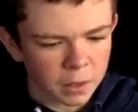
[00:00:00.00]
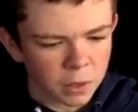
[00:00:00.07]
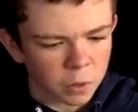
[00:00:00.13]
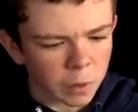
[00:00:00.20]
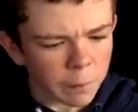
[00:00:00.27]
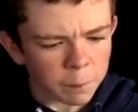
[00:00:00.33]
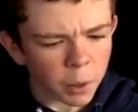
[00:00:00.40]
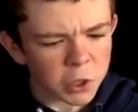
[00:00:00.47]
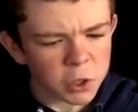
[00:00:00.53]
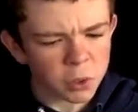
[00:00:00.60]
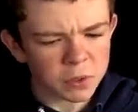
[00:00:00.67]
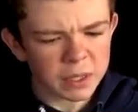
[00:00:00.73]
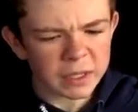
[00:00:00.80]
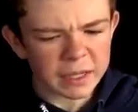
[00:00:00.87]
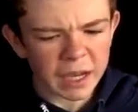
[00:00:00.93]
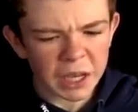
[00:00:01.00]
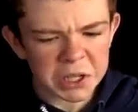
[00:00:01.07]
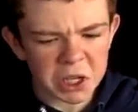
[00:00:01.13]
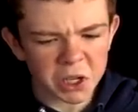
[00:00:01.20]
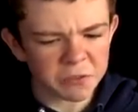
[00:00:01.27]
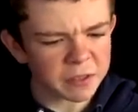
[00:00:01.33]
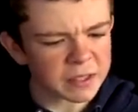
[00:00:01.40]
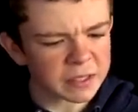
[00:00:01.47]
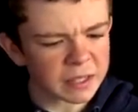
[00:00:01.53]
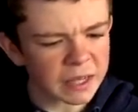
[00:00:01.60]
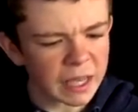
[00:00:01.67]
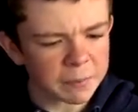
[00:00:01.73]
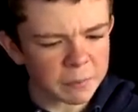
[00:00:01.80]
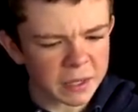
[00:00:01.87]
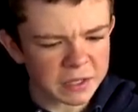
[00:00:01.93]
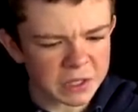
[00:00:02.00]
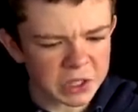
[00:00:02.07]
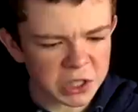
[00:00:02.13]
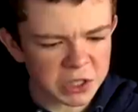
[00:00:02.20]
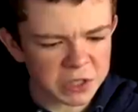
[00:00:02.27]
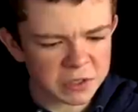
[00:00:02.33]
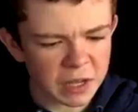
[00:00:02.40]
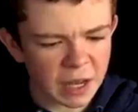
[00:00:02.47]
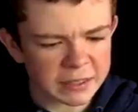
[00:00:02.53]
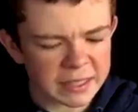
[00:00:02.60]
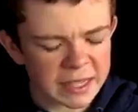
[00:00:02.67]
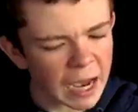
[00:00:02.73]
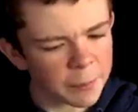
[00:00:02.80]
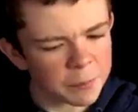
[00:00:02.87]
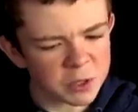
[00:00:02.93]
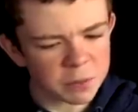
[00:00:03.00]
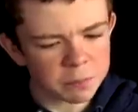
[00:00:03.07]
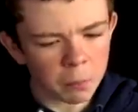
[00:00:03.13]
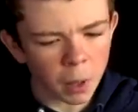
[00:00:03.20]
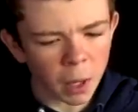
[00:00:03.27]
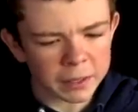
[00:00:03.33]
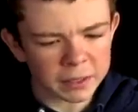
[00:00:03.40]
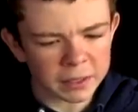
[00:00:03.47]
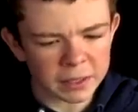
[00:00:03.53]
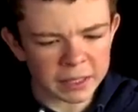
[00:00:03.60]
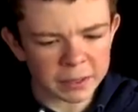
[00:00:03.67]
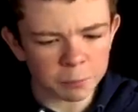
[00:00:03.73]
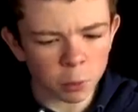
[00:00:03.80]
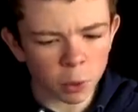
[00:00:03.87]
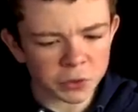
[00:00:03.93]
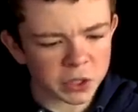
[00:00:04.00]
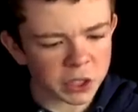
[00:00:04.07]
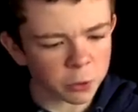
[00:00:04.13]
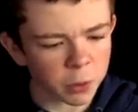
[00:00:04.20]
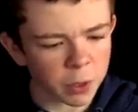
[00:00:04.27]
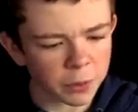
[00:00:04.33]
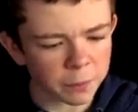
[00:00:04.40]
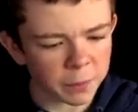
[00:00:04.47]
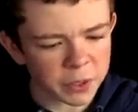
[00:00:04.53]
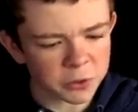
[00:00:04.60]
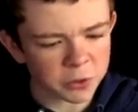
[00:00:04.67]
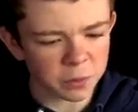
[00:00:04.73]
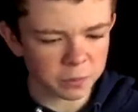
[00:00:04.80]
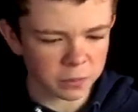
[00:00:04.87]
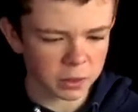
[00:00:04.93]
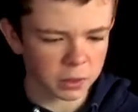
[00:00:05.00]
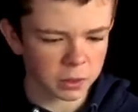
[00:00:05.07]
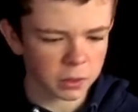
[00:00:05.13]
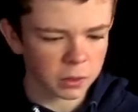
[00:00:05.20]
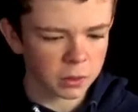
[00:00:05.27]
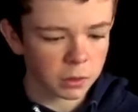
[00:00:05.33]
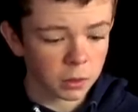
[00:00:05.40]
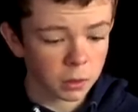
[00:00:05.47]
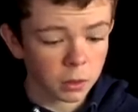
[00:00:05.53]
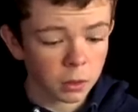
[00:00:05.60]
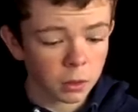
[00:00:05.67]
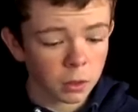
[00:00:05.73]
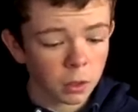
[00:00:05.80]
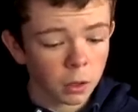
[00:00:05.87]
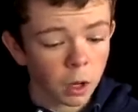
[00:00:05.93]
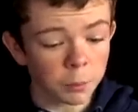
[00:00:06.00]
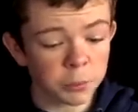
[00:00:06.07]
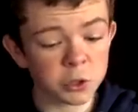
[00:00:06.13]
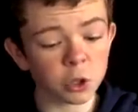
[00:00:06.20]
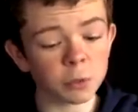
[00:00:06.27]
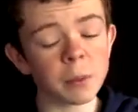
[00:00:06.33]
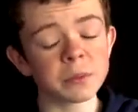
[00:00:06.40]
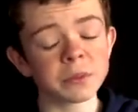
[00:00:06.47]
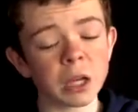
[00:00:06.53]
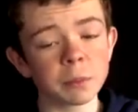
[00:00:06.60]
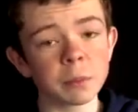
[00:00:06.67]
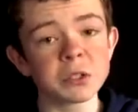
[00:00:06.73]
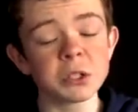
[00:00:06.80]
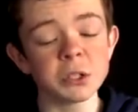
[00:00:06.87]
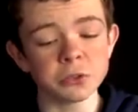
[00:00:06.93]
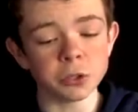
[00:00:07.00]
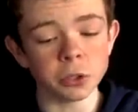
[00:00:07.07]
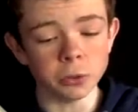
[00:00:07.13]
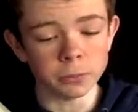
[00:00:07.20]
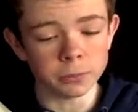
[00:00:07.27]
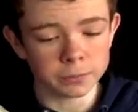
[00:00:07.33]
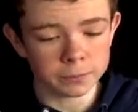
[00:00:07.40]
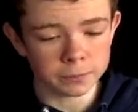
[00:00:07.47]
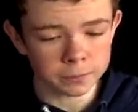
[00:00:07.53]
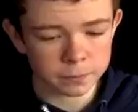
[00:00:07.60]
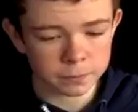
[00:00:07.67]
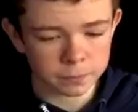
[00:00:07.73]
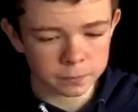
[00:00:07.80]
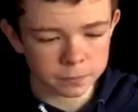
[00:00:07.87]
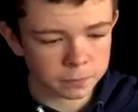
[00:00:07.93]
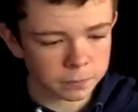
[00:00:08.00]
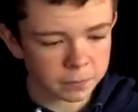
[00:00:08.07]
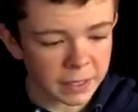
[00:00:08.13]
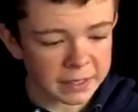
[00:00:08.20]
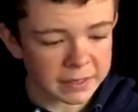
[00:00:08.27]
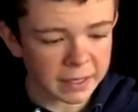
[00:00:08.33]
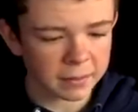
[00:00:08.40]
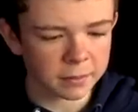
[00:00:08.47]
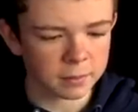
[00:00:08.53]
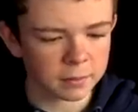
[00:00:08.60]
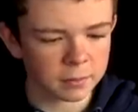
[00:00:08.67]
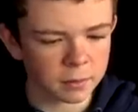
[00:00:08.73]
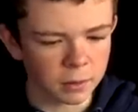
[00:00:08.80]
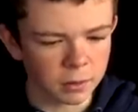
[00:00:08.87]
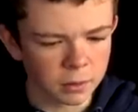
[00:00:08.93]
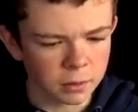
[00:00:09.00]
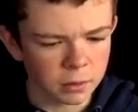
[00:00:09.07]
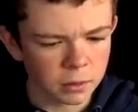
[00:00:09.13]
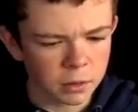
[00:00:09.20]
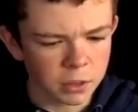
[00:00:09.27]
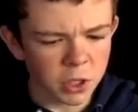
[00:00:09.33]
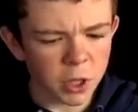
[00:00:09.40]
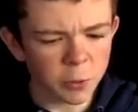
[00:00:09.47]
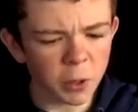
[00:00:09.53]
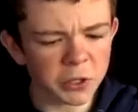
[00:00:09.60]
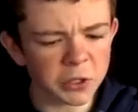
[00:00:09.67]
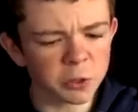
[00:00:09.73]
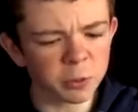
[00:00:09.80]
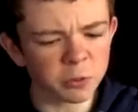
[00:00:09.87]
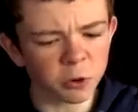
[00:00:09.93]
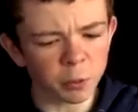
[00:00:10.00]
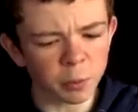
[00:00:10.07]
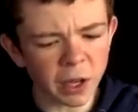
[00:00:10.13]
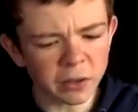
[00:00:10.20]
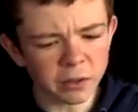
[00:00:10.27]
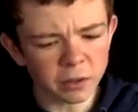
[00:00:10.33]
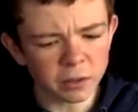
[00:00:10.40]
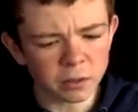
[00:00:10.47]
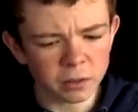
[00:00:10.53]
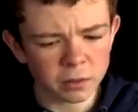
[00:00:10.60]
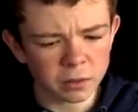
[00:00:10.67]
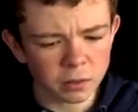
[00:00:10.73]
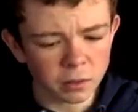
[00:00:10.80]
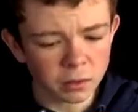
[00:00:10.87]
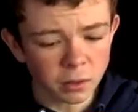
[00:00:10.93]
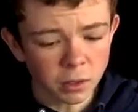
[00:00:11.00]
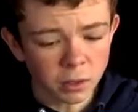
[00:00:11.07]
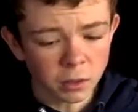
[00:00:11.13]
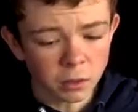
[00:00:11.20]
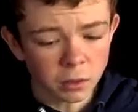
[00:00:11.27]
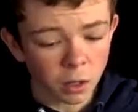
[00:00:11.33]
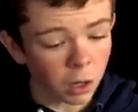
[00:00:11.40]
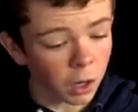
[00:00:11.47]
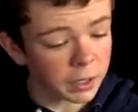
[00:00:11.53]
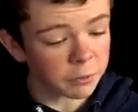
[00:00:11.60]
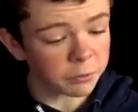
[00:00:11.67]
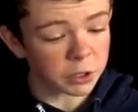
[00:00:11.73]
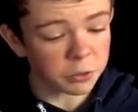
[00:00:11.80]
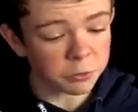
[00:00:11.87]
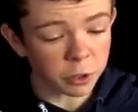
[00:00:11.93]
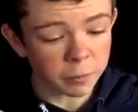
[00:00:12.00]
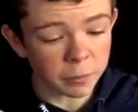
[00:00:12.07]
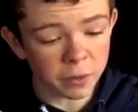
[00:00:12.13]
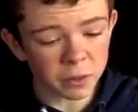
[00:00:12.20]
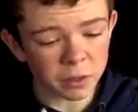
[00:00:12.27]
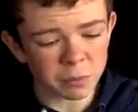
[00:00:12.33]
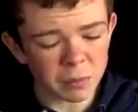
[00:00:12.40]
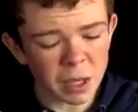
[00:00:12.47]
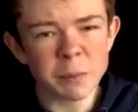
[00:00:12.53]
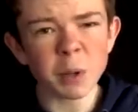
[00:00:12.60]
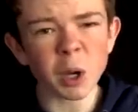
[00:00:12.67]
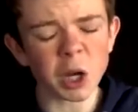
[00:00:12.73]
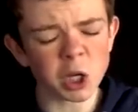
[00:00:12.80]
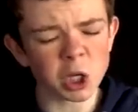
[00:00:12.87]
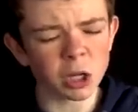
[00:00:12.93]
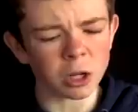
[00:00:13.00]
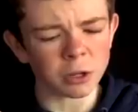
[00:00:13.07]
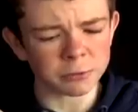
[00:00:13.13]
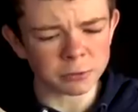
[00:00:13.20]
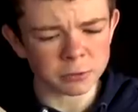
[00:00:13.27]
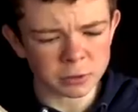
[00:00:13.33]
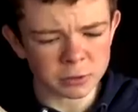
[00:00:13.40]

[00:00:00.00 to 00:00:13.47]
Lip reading: Grandpa John didn't catch any of these glared messages as he absent-mindedly potted around the bedroom. "I'm sure Mum and Dad miss you too," he said. "Do they read to you before bed?" "I never did for your mother, maybe I should have."